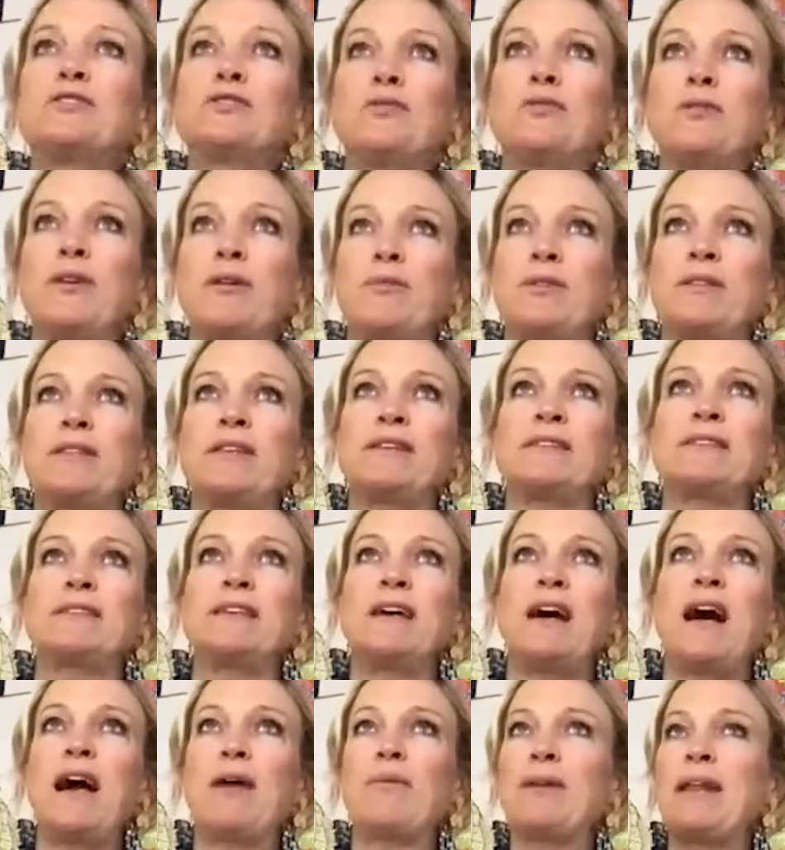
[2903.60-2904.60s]
toy with this.
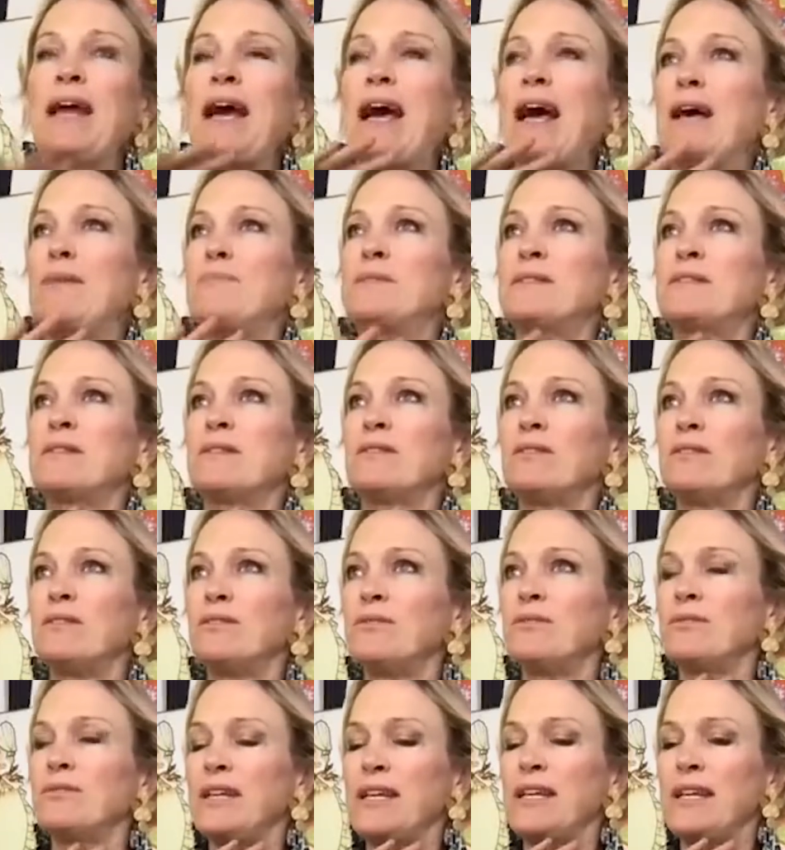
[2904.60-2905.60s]
I would
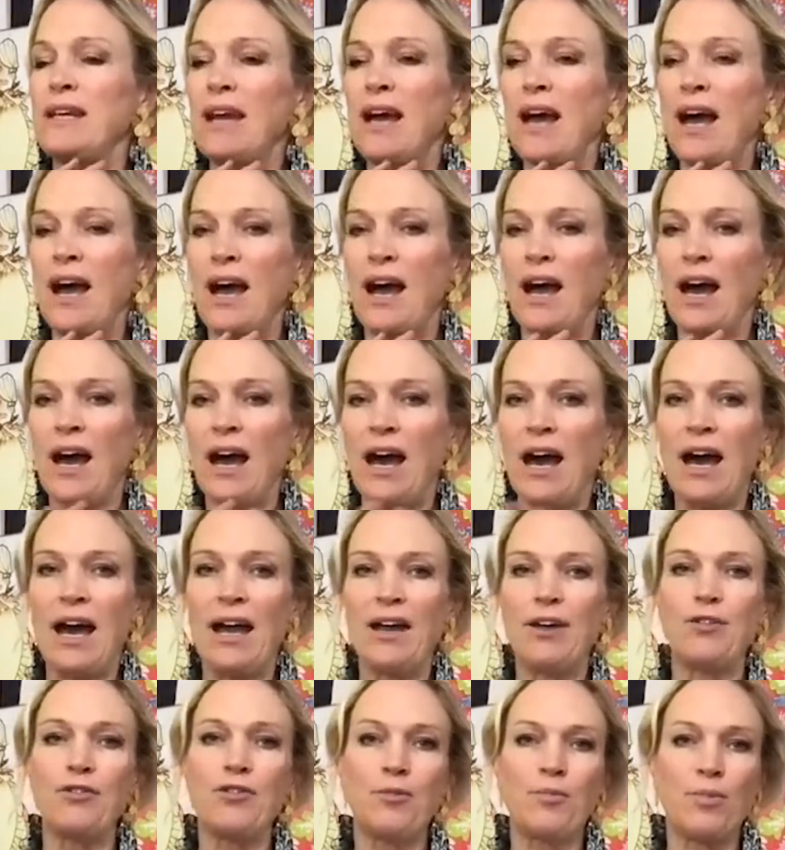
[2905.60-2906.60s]
absolutely
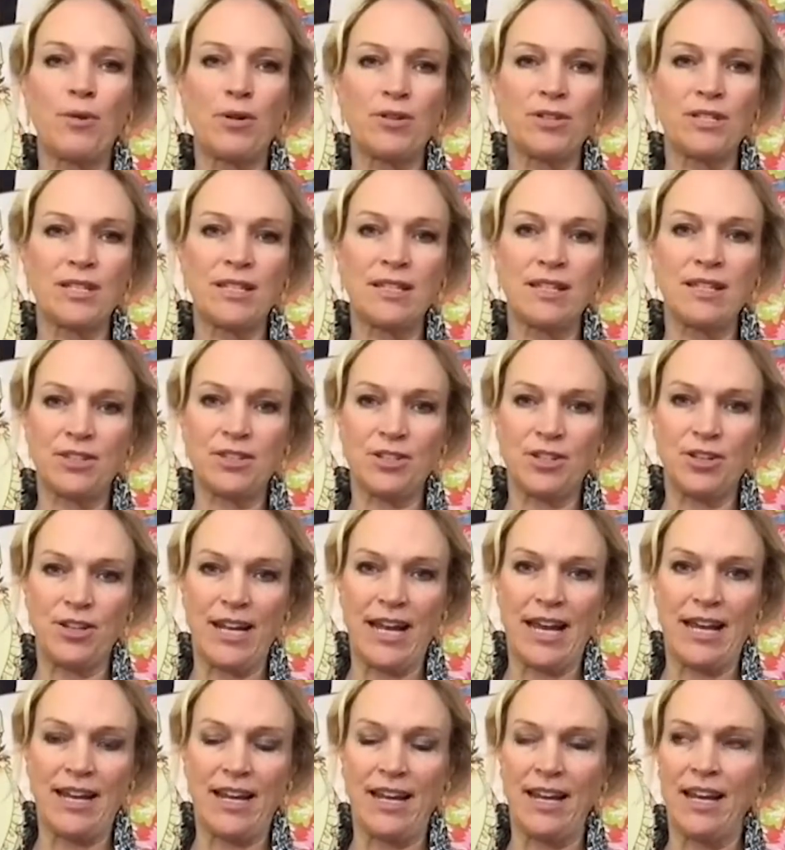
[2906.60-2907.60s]
hire the person that's good
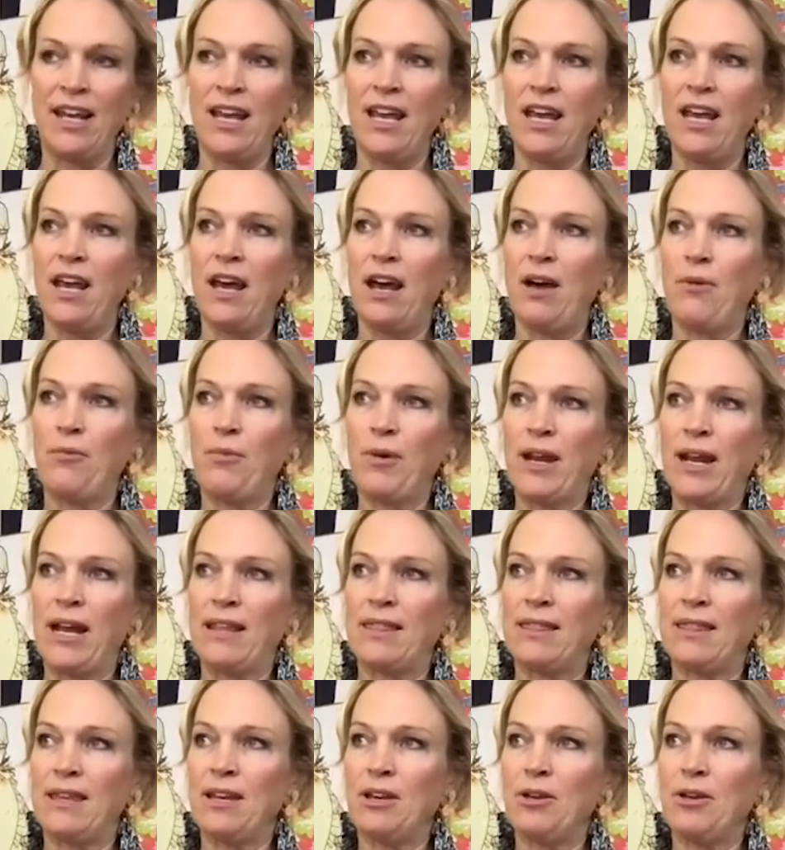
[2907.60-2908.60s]
at it. When
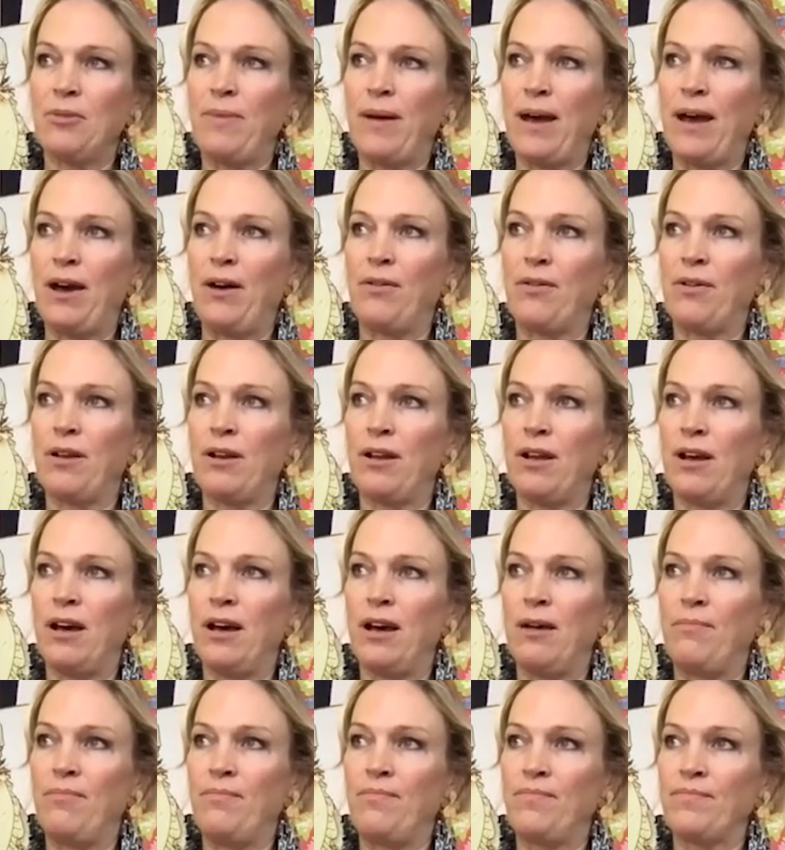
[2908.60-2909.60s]
I think about,
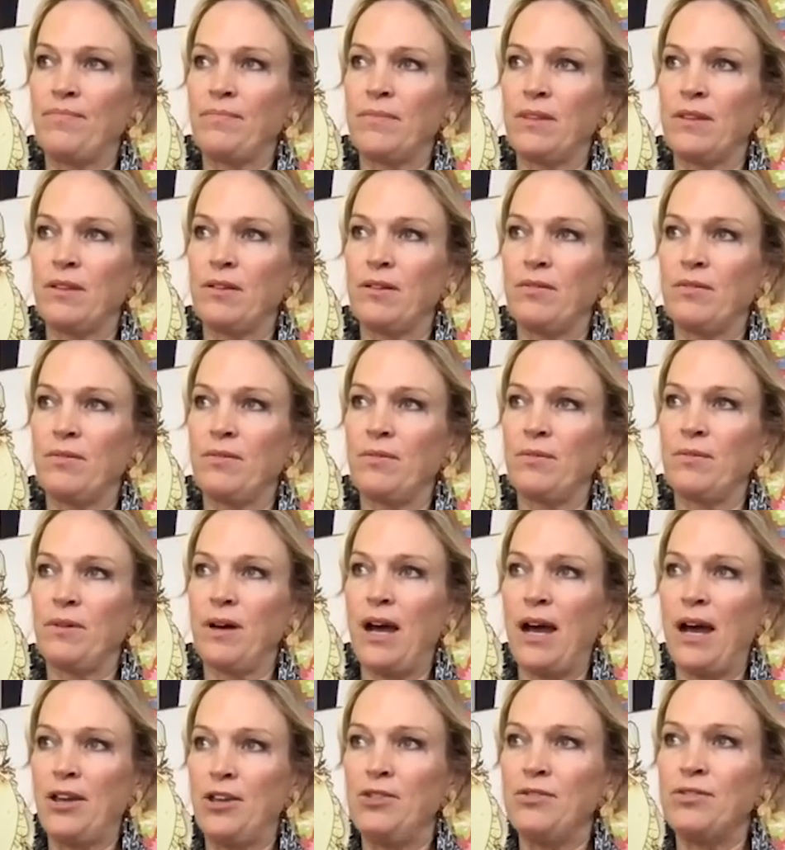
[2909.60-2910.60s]

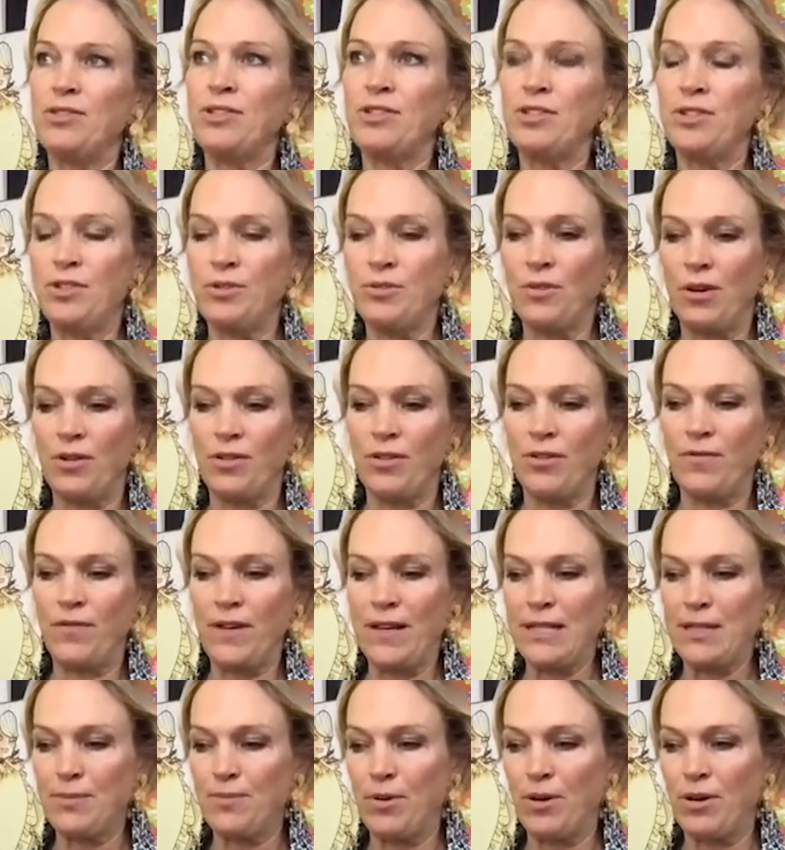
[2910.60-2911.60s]
I used to do all the
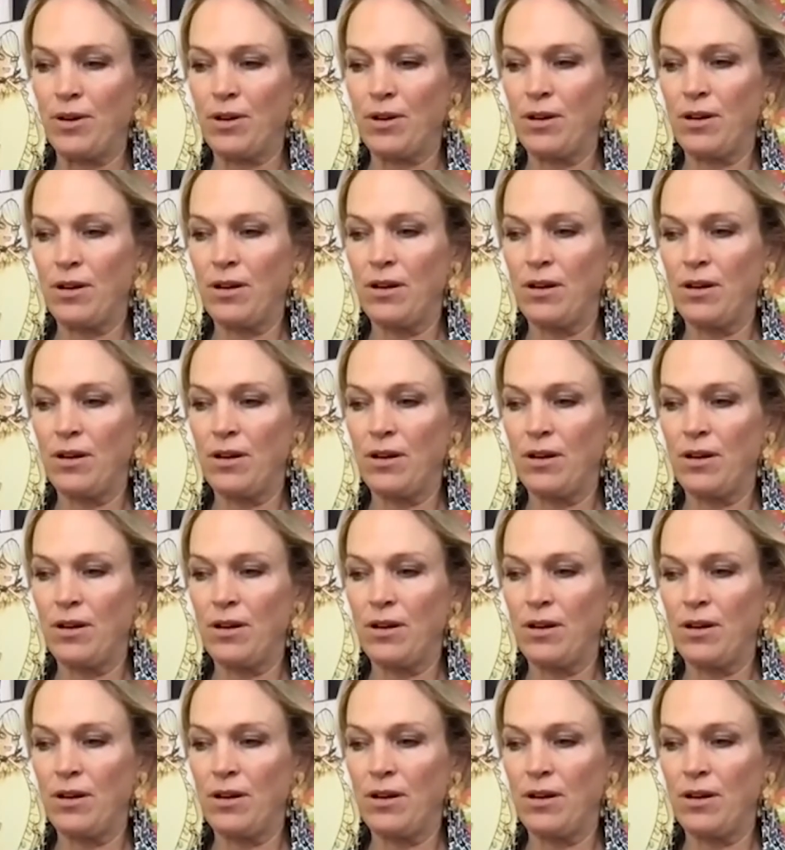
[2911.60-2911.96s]
Facebook